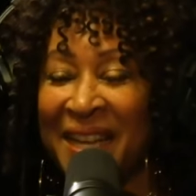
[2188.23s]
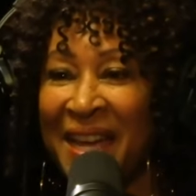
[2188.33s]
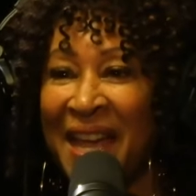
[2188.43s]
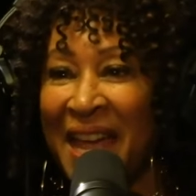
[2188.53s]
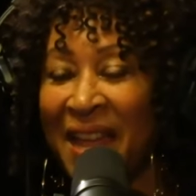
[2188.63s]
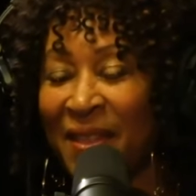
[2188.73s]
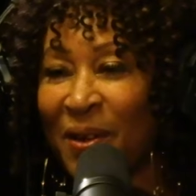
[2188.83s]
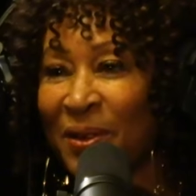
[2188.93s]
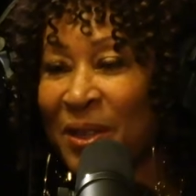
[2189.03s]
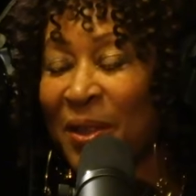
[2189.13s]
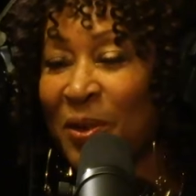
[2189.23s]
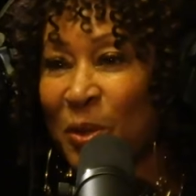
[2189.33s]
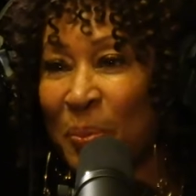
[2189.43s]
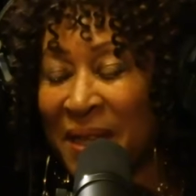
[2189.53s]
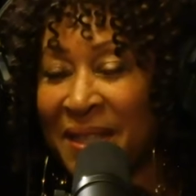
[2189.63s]
Yeah. And there is
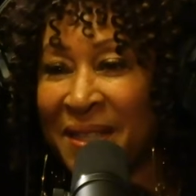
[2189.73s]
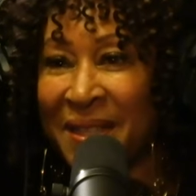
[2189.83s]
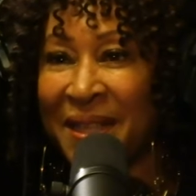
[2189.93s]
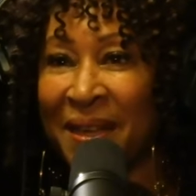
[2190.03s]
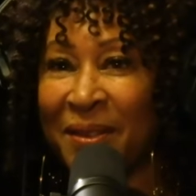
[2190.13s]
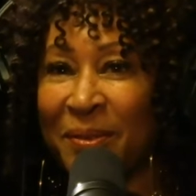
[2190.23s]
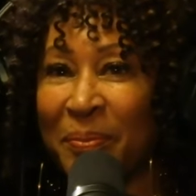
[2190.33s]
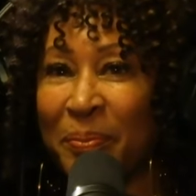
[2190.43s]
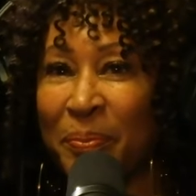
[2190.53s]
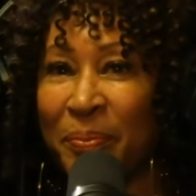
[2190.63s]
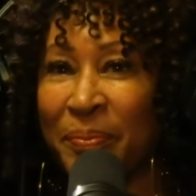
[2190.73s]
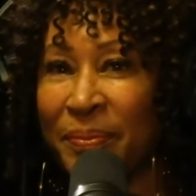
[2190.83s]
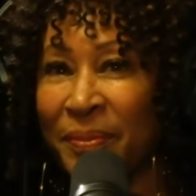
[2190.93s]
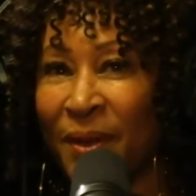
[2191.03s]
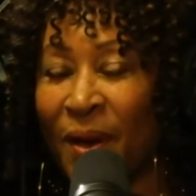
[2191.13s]
other spaces that
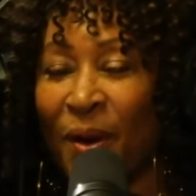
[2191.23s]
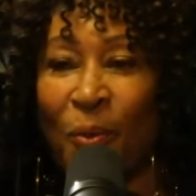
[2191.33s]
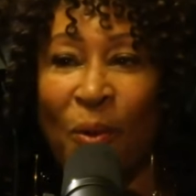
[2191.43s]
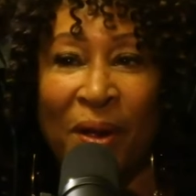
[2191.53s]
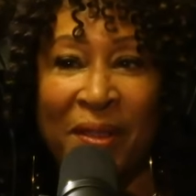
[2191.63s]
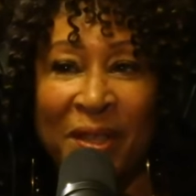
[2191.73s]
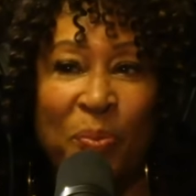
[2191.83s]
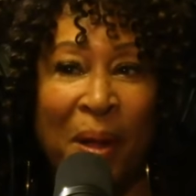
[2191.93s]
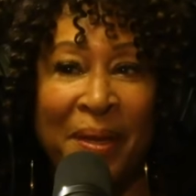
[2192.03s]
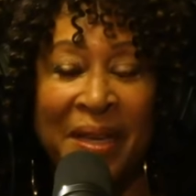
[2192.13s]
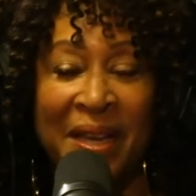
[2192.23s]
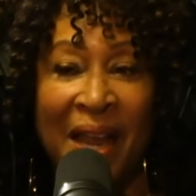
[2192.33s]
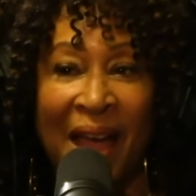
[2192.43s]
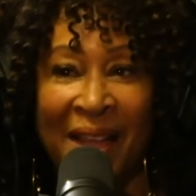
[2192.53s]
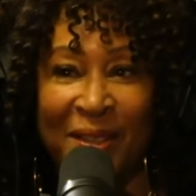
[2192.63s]
are work that's probably
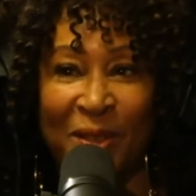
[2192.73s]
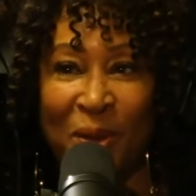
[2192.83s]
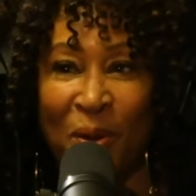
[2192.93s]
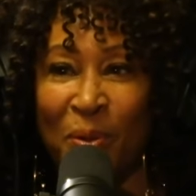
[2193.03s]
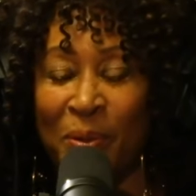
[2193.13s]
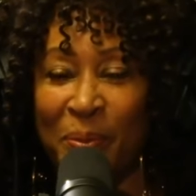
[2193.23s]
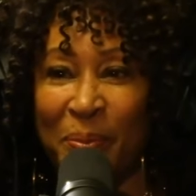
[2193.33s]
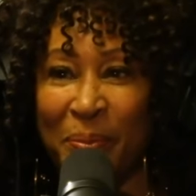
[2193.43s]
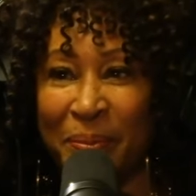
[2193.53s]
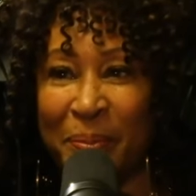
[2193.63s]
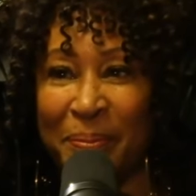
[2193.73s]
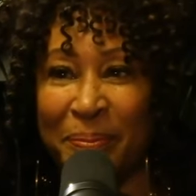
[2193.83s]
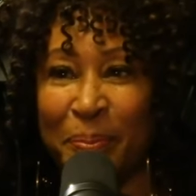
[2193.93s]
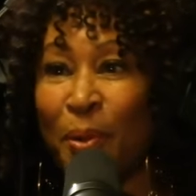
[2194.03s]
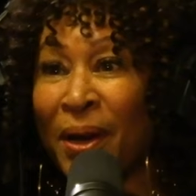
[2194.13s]
not so
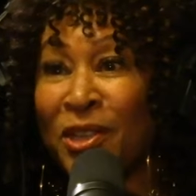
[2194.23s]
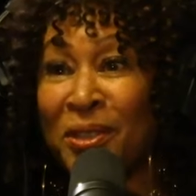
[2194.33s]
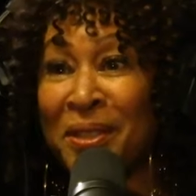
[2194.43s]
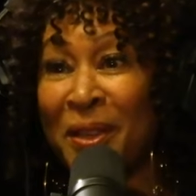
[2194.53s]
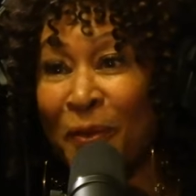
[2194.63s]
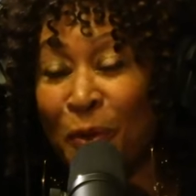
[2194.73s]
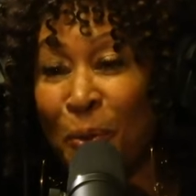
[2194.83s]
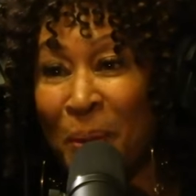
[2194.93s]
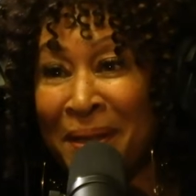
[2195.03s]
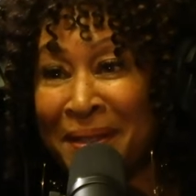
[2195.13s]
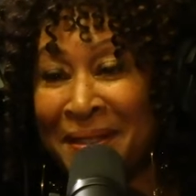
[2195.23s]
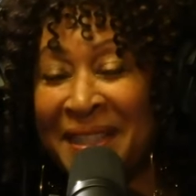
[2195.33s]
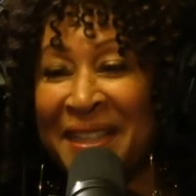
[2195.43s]
precious, if you will.